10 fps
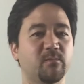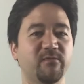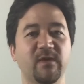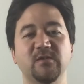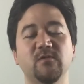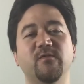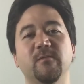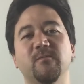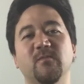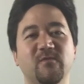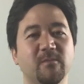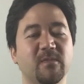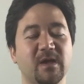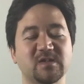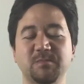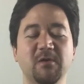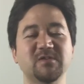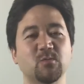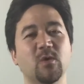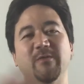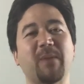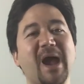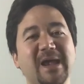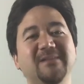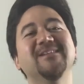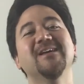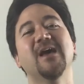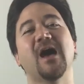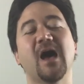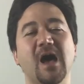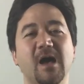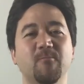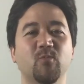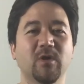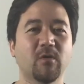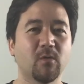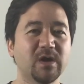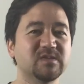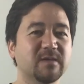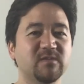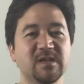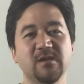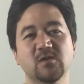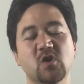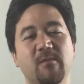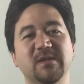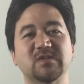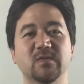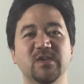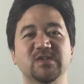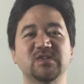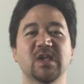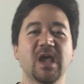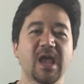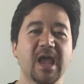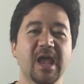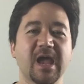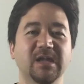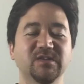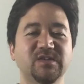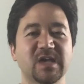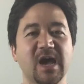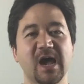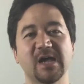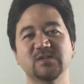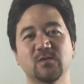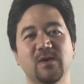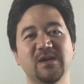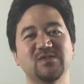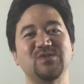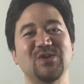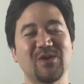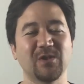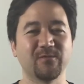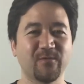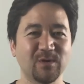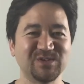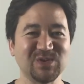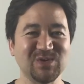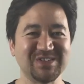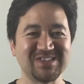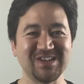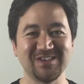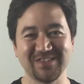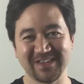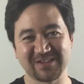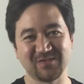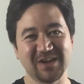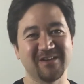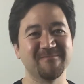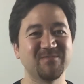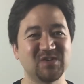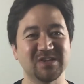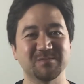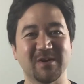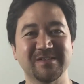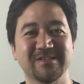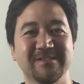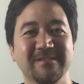prevent you from experiencing a world of pain. We'd always love to hear your comments on this. And as always, I look forward to seeing you in the next video. Cheers, bye.